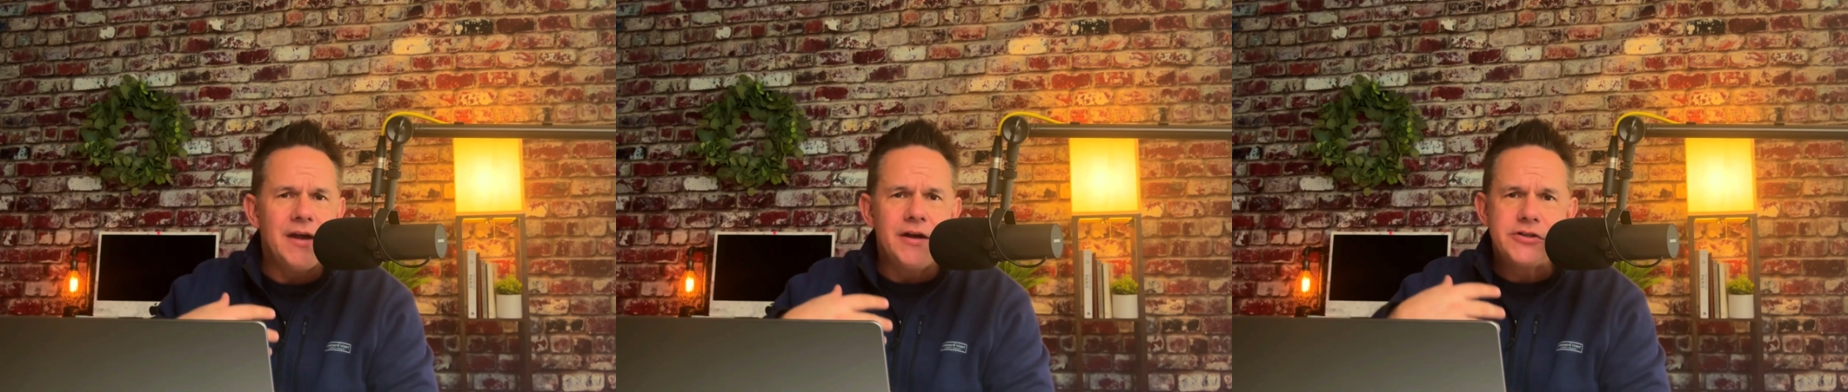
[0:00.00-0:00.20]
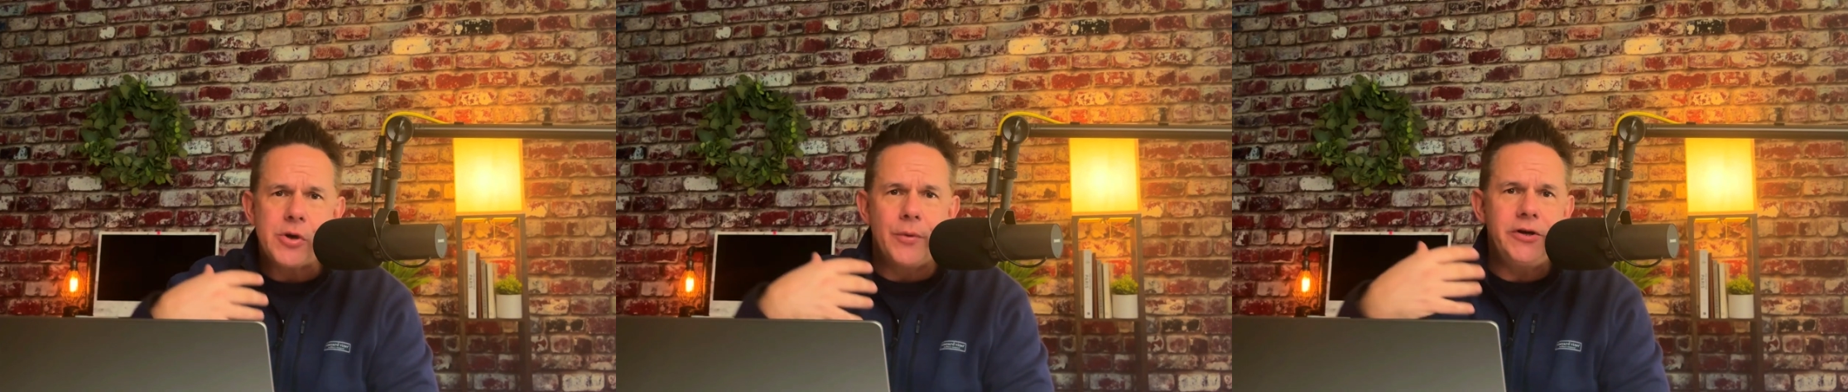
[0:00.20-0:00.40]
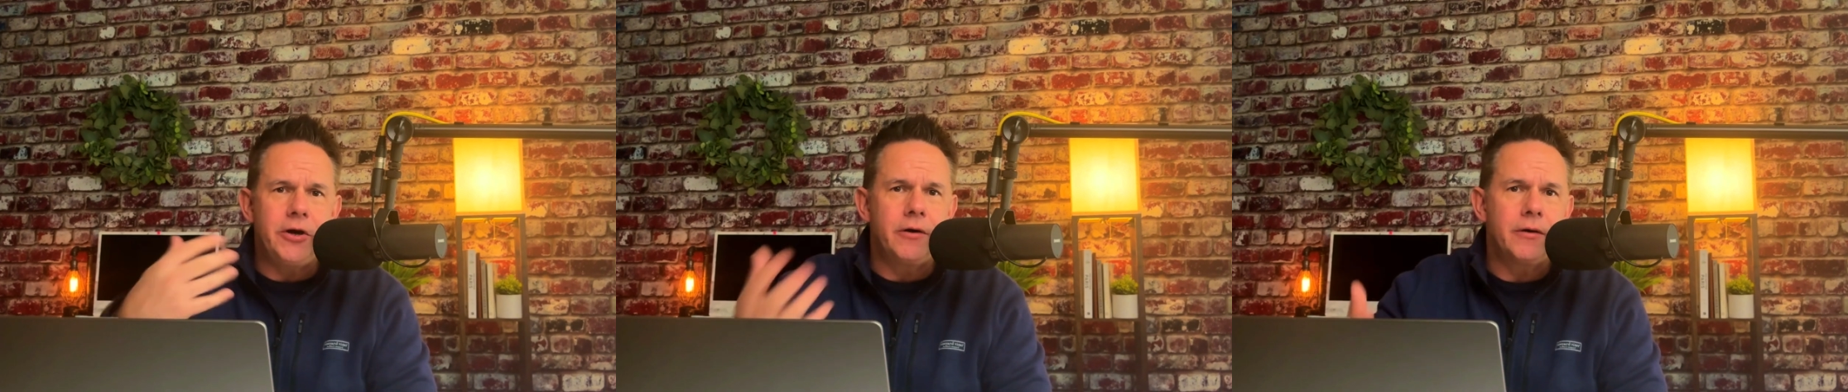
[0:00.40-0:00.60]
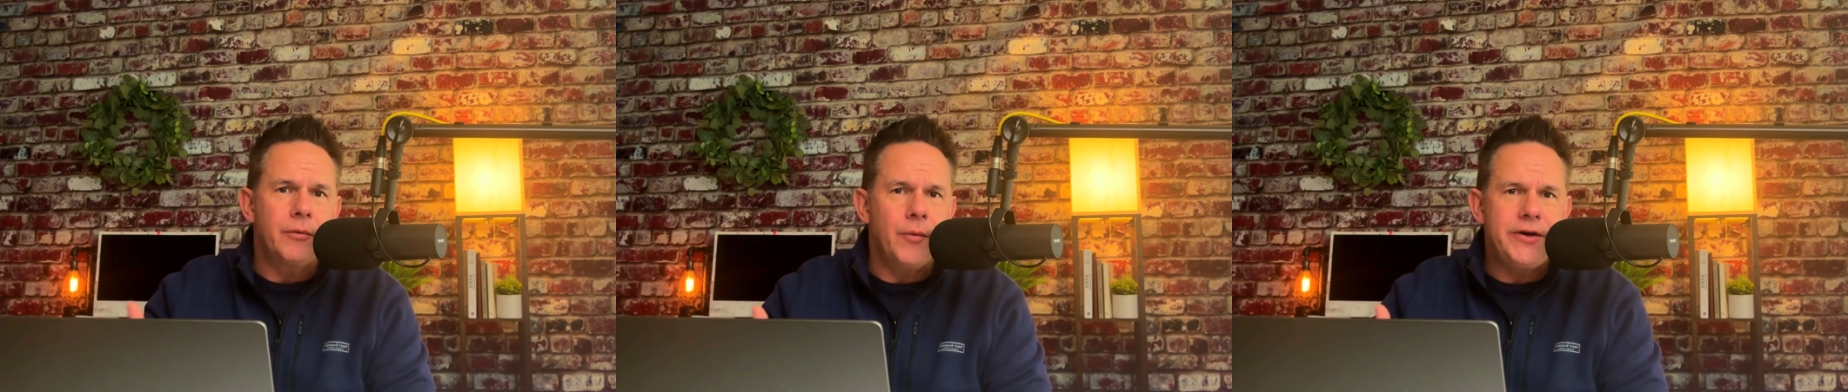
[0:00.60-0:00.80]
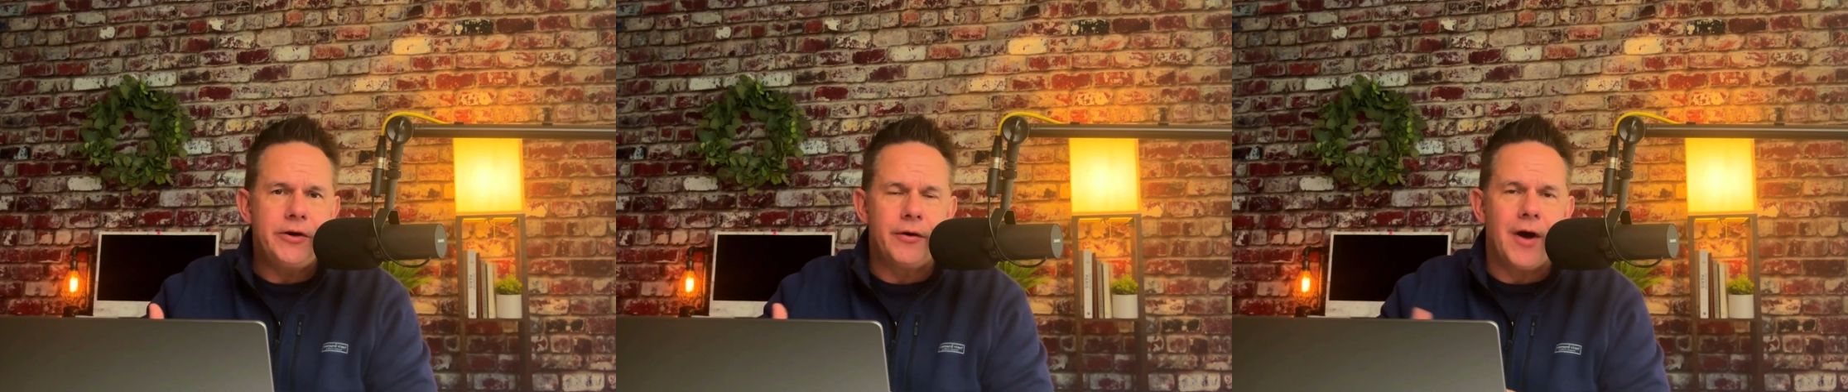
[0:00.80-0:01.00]
So when
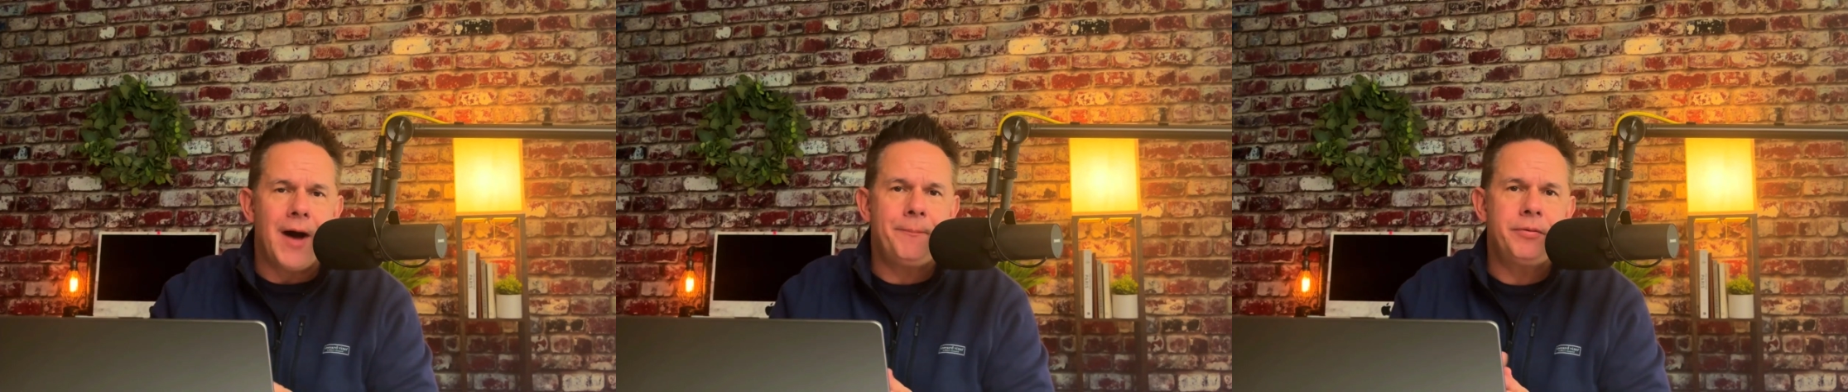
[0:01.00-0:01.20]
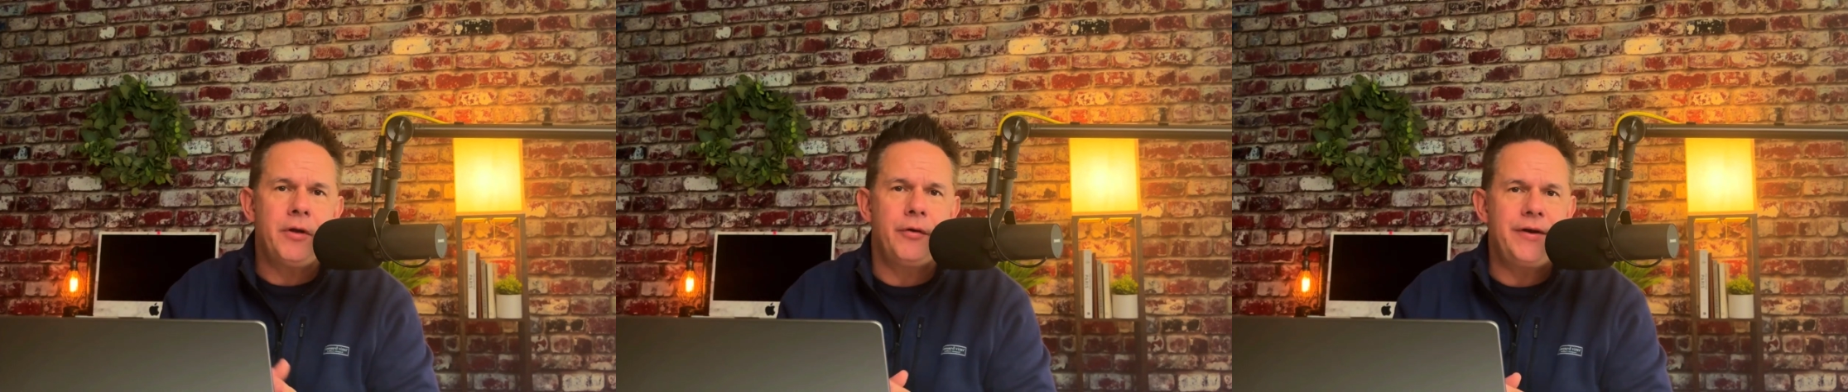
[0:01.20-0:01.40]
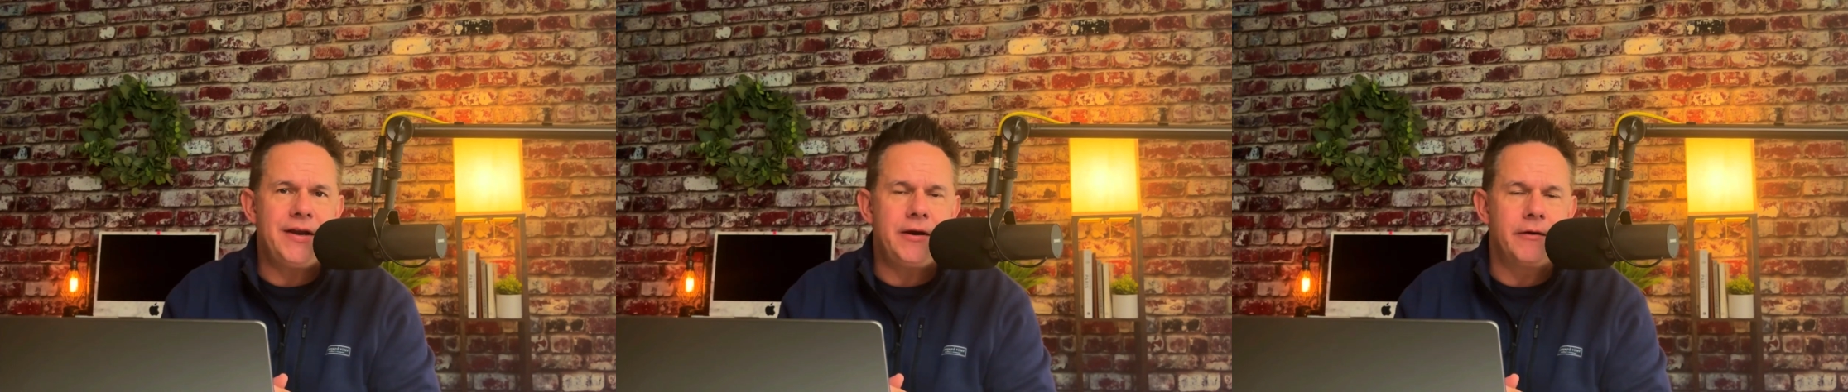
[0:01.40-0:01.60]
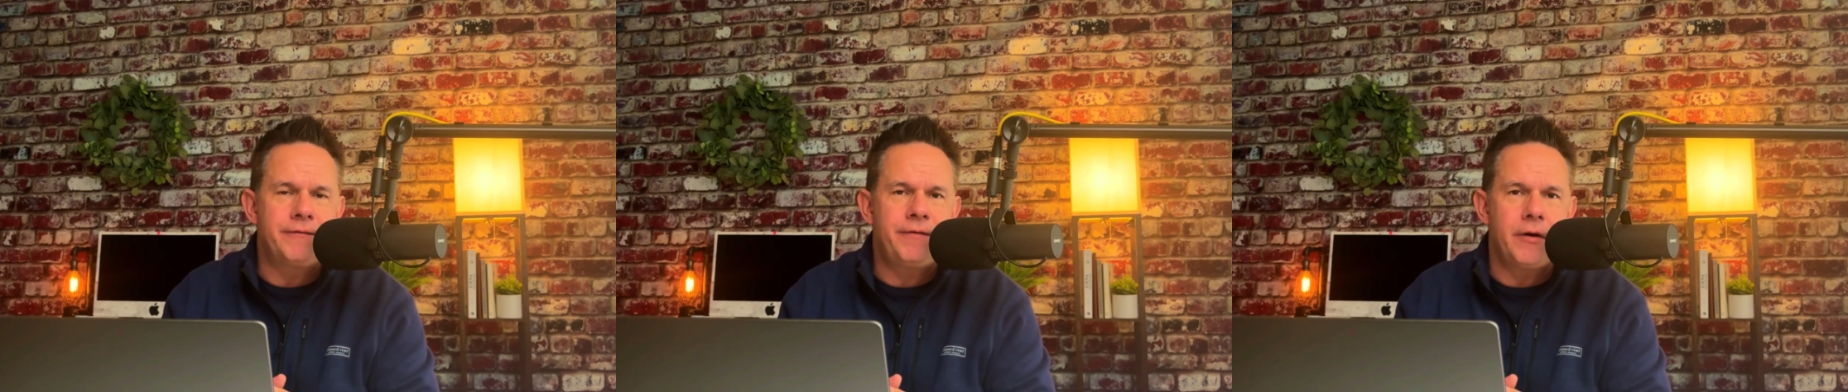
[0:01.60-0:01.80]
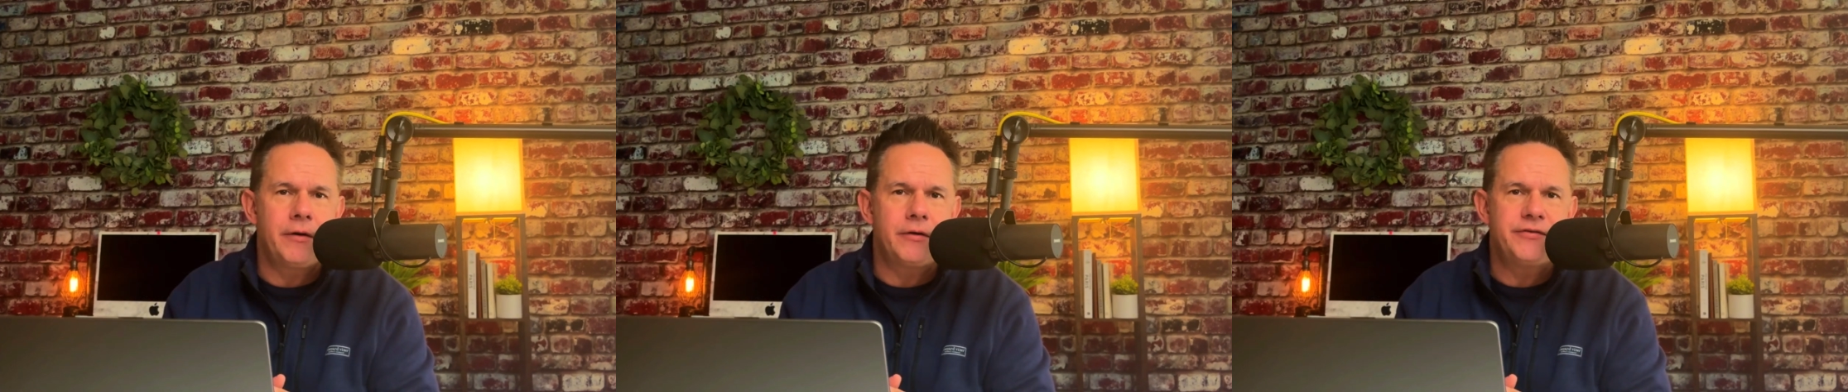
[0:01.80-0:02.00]
you're uploading your
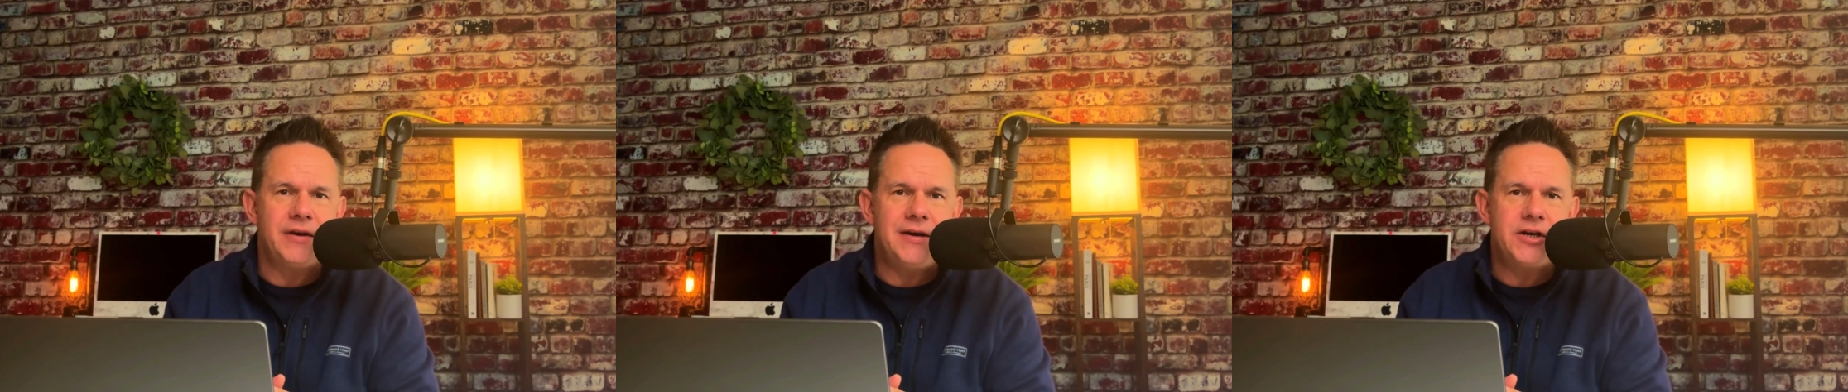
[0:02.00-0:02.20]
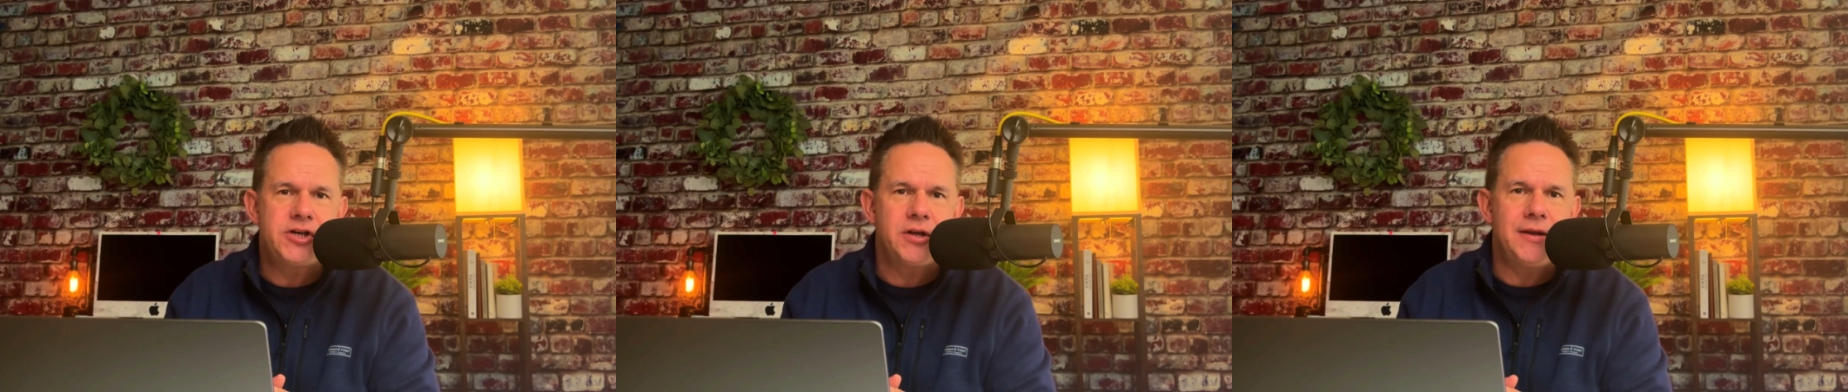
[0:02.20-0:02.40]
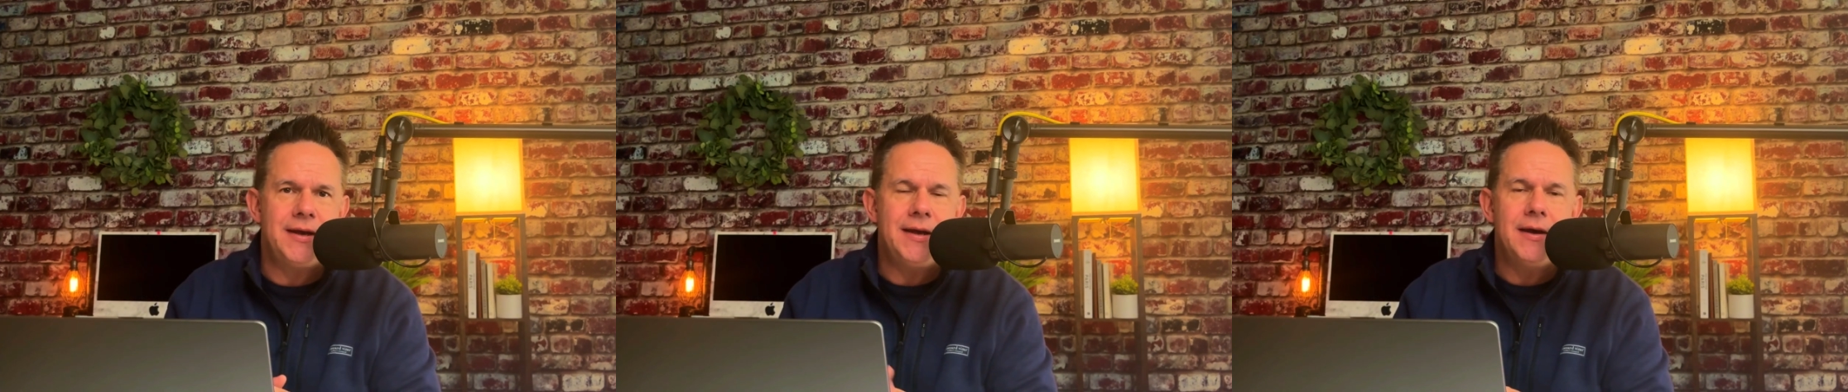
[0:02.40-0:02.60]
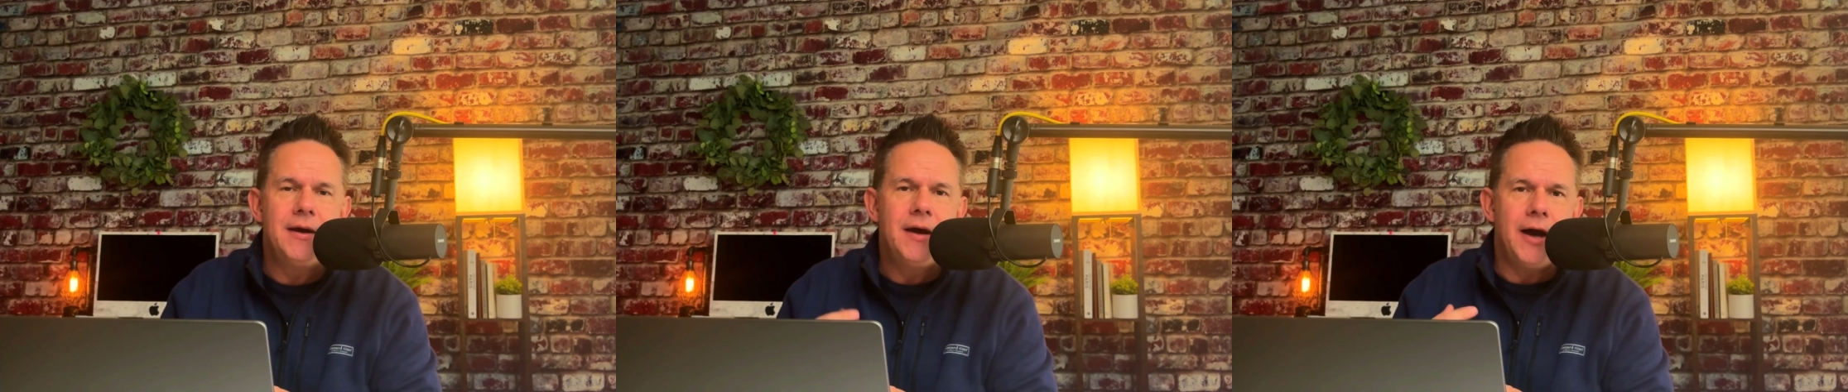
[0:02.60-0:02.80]
photos initially,